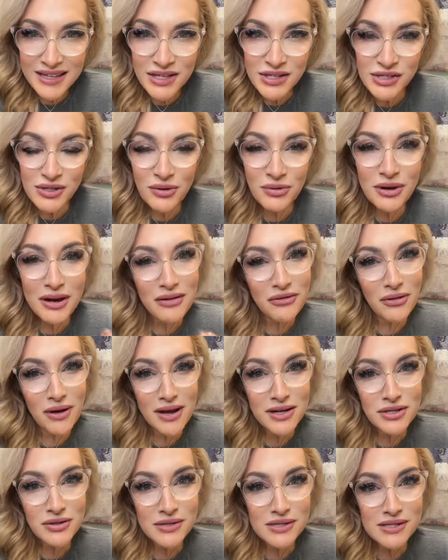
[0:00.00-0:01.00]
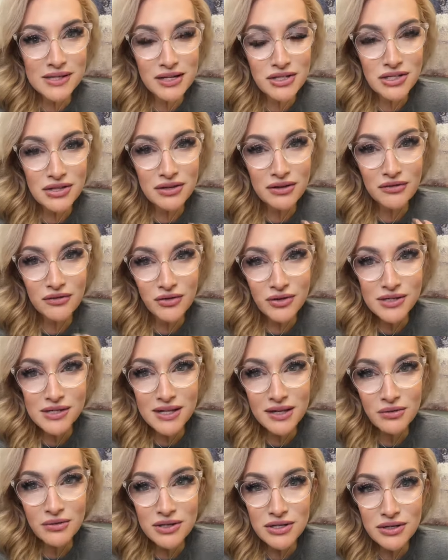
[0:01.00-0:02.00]
So whenever I do a session, the first
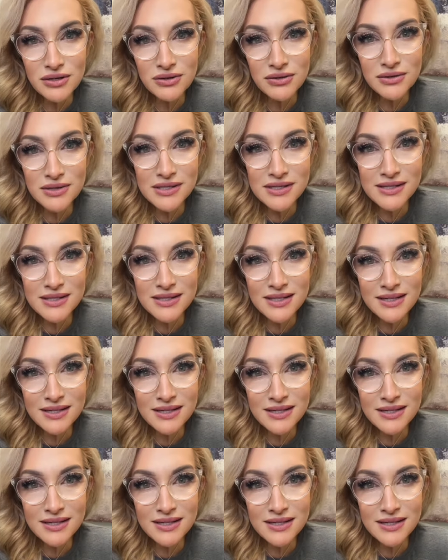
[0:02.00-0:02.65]
thing we do is,